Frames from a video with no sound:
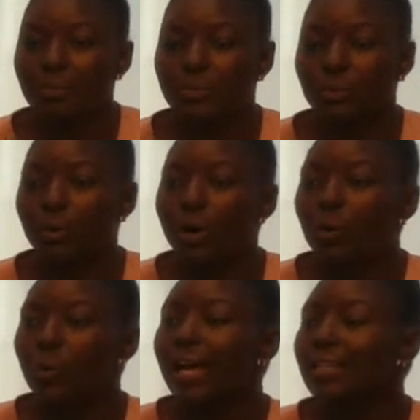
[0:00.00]
So
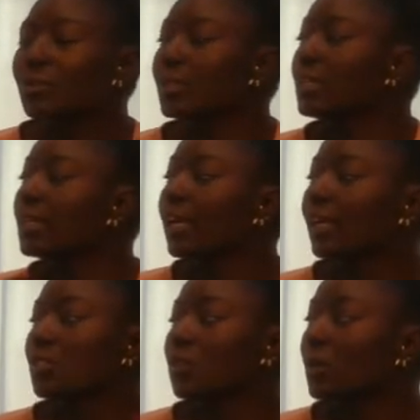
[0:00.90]
we had to
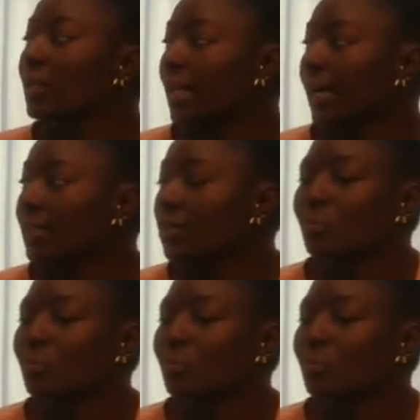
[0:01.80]
engage online.